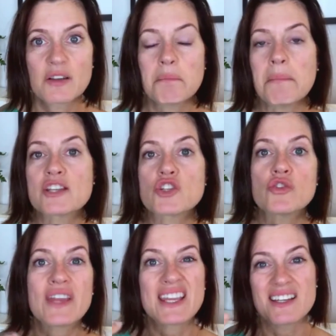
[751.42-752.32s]
make sure
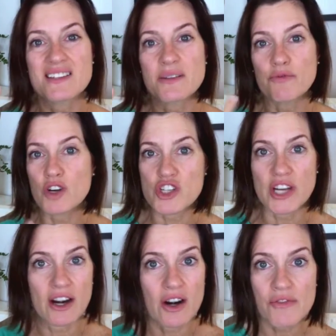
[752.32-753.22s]
they get some fresh
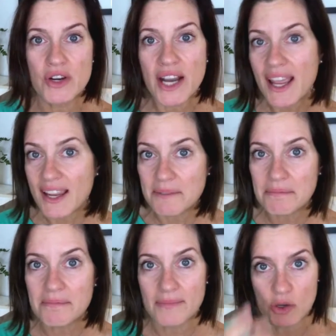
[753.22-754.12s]
air every day,
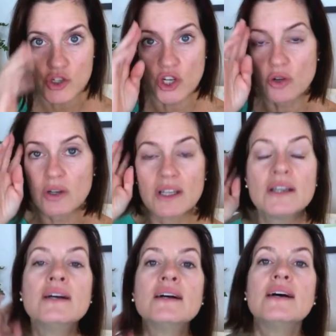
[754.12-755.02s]
no joke,
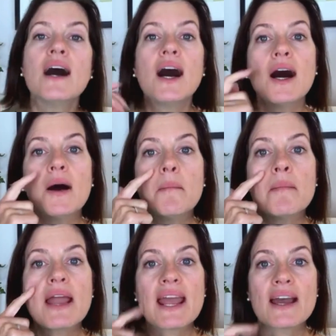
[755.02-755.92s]

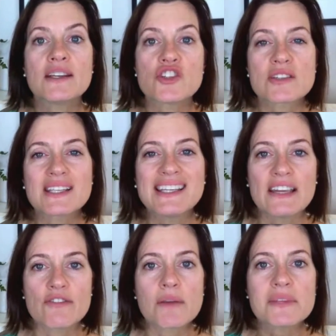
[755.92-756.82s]
and just
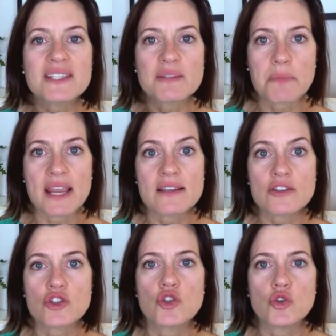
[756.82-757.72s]
give them the
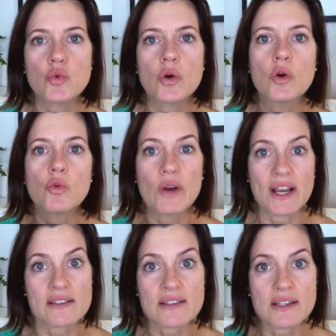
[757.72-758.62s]
space to
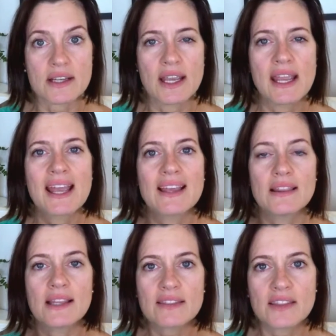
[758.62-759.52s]
rest.
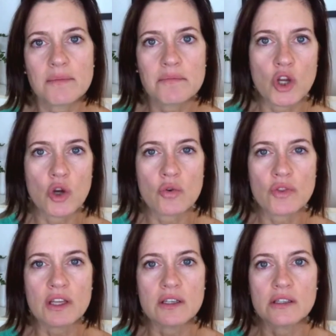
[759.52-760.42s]
Let them know
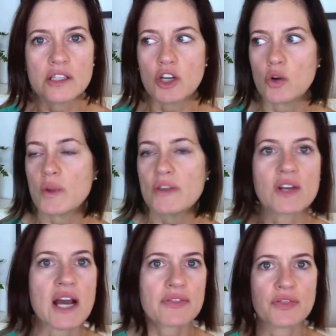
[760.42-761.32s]
that, you know, we've
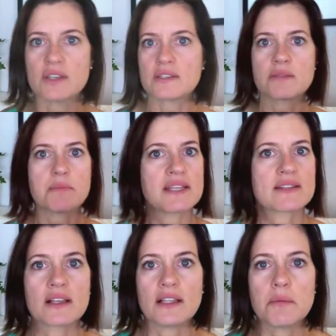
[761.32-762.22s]
got this,
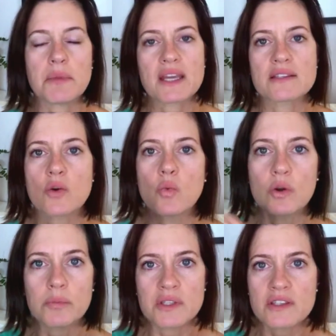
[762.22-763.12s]
basically, because a
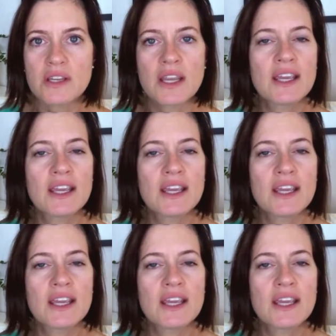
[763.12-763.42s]
woman